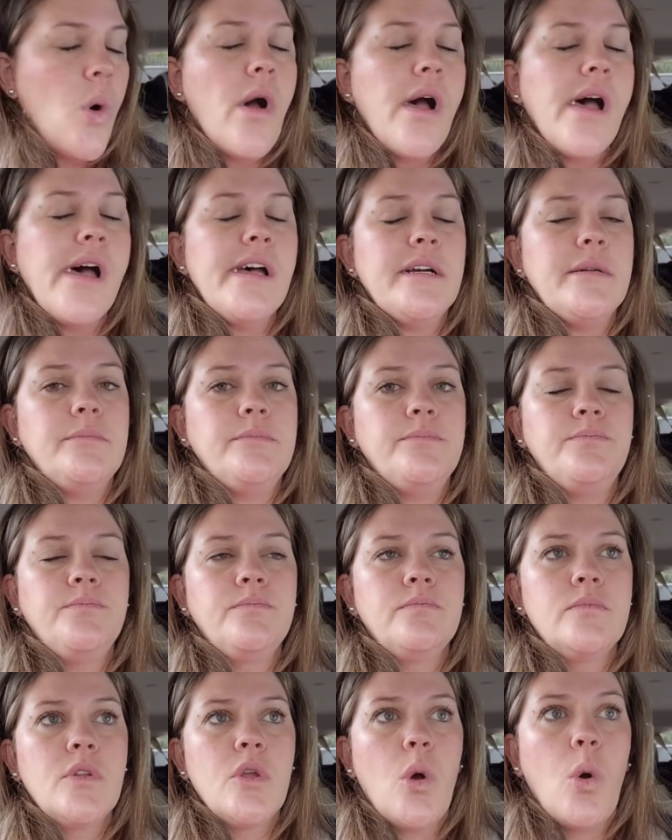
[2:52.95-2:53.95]
Um,
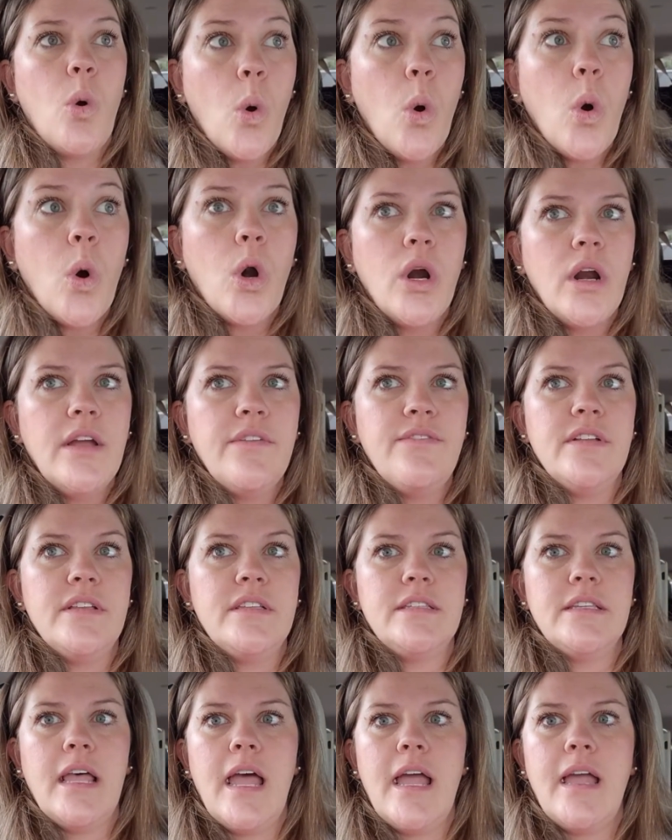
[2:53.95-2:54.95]
or if
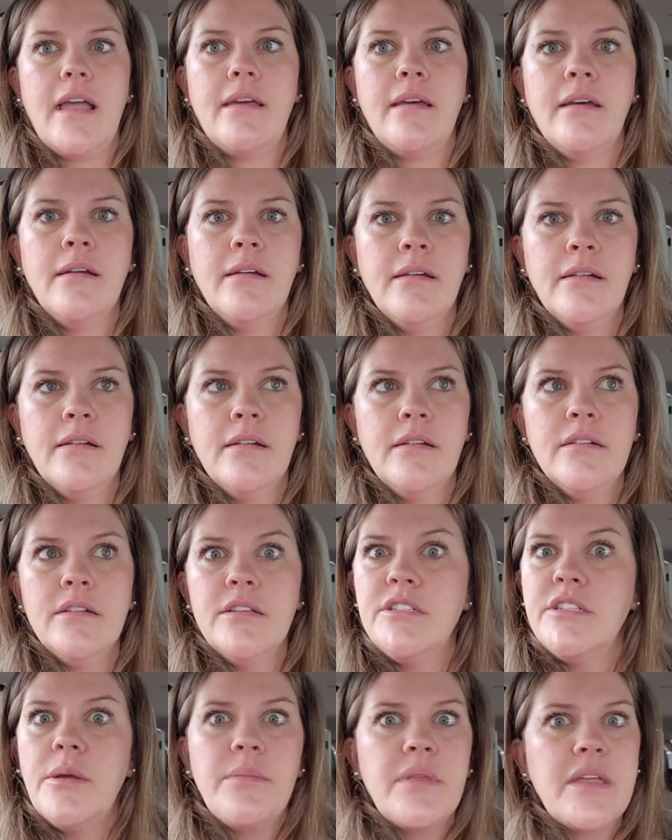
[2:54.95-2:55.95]
it's like
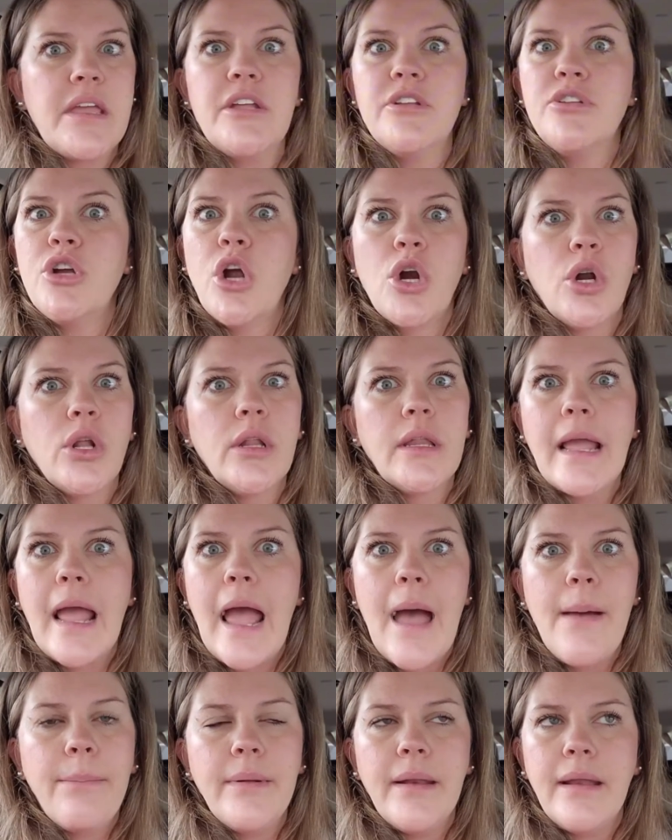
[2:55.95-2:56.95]
something internally
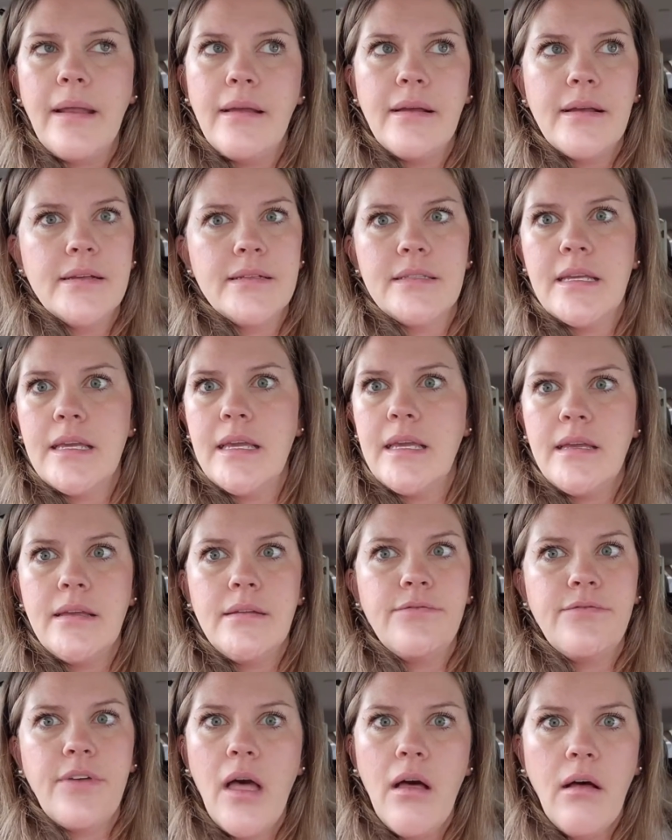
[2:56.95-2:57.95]
happening because
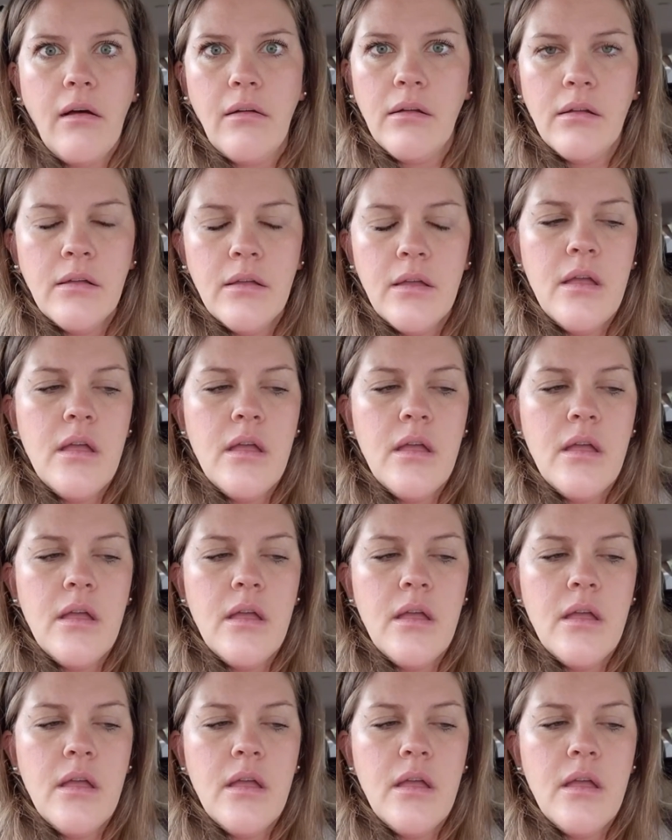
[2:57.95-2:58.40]
he fell.